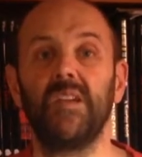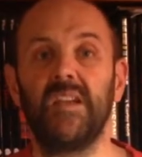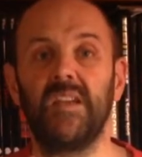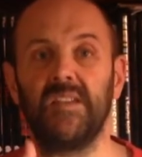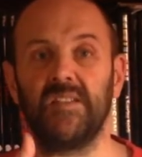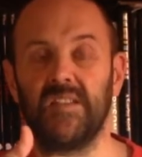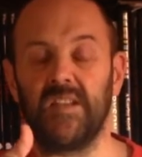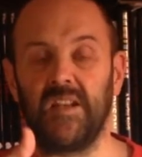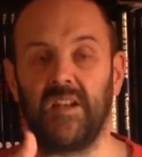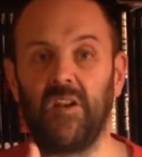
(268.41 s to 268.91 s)

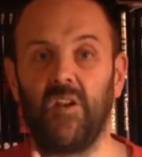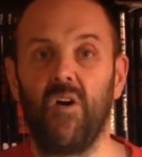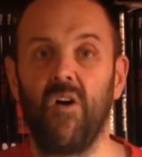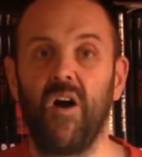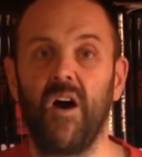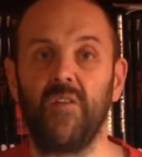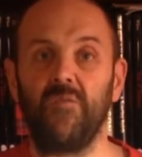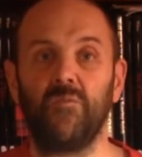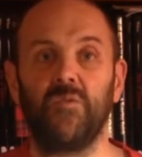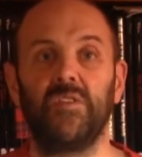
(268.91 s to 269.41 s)
is in
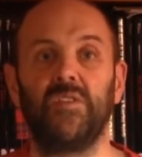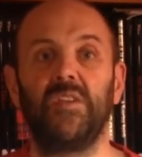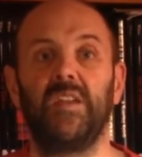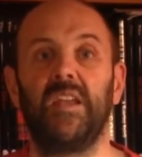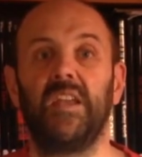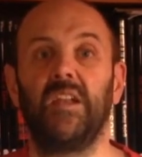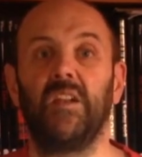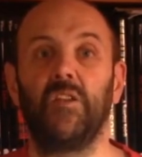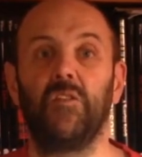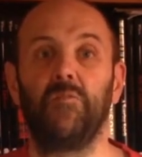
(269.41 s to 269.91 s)
line with the
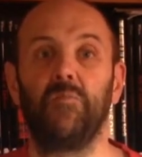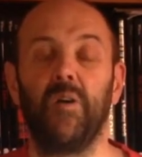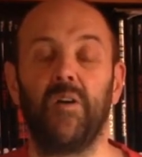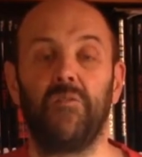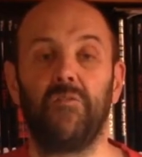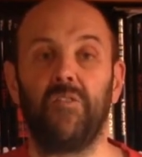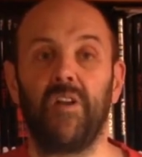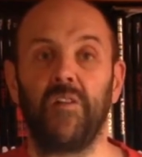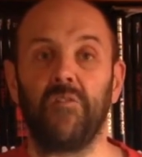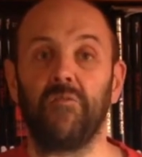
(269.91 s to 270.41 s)
heel of my
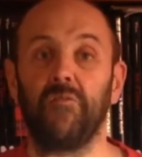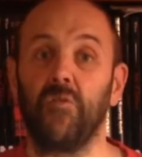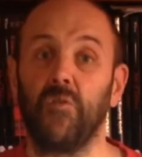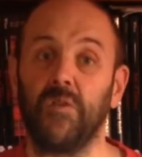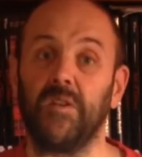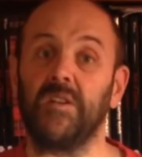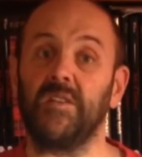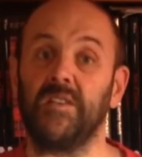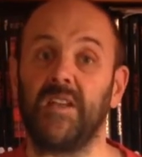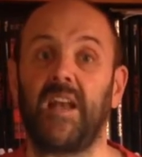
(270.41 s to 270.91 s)
front
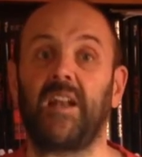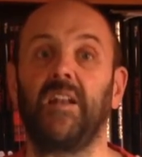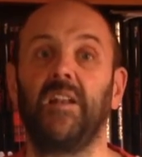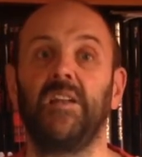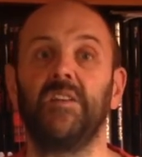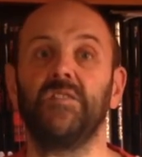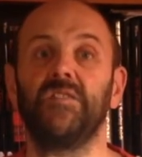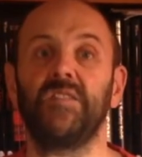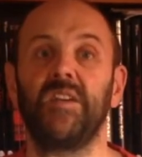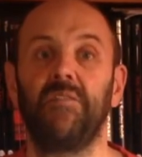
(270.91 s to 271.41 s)
foot
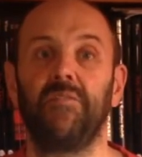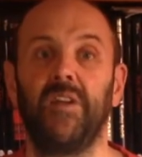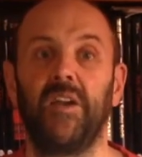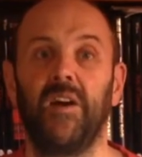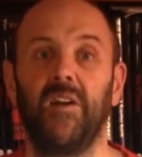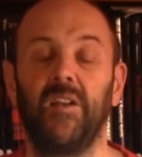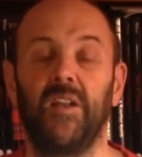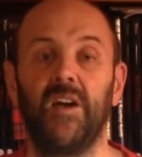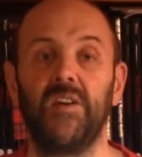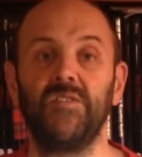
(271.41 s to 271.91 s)
exactly as
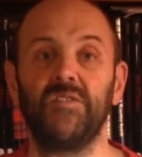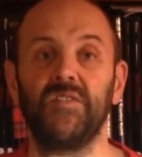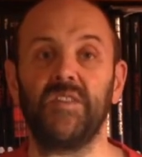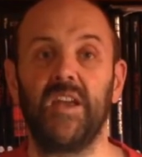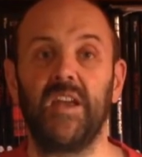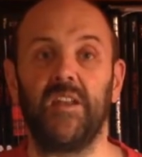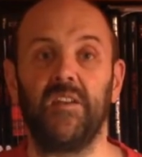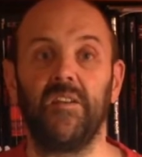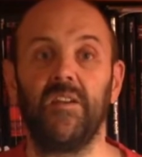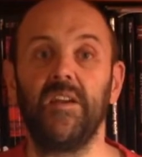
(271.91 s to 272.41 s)
Saviolo
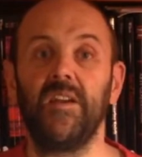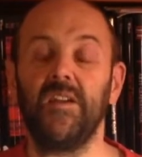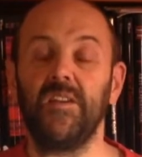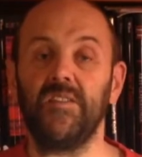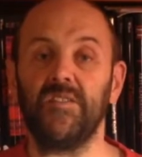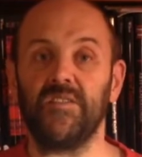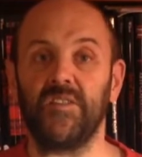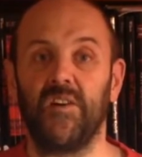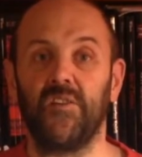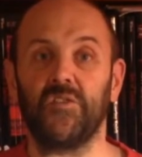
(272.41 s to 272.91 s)
said
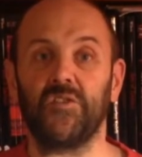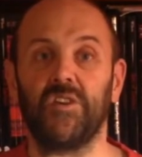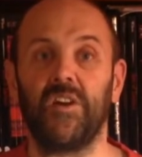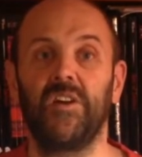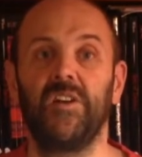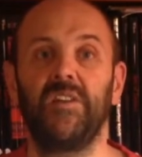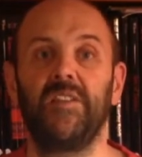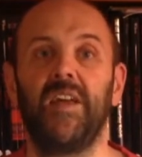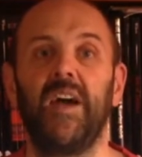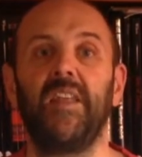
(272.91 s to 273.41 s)
so I'll show
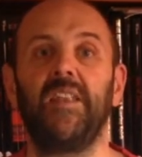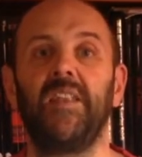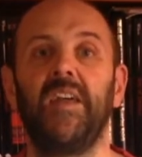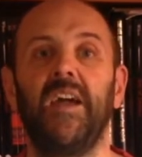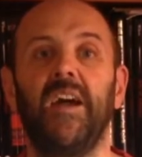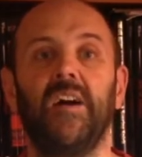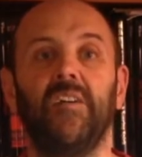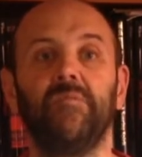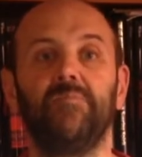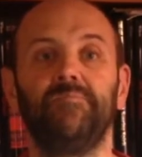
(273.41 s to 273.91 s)
you that
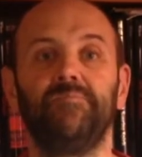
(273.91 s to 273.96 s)
now